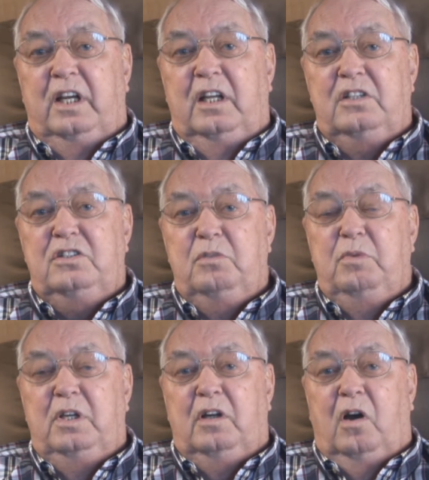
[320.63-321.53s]
enlisted
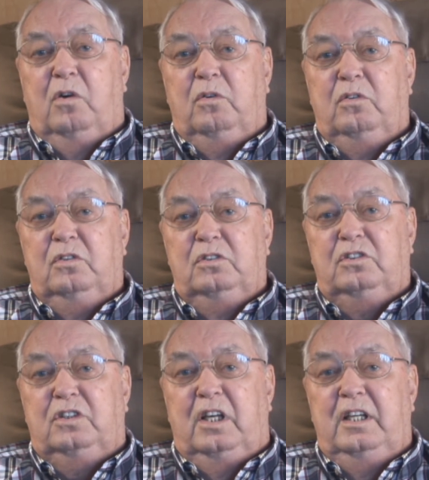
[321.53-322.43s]
men all
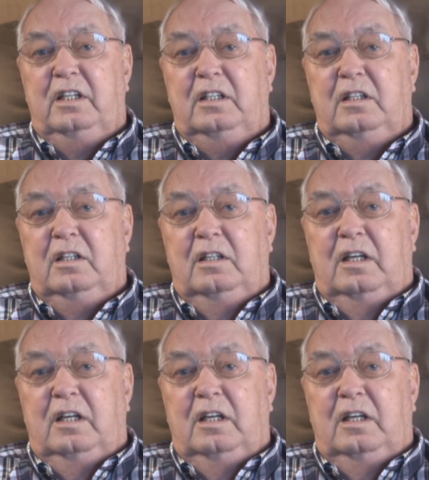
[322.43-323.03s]
stayed, and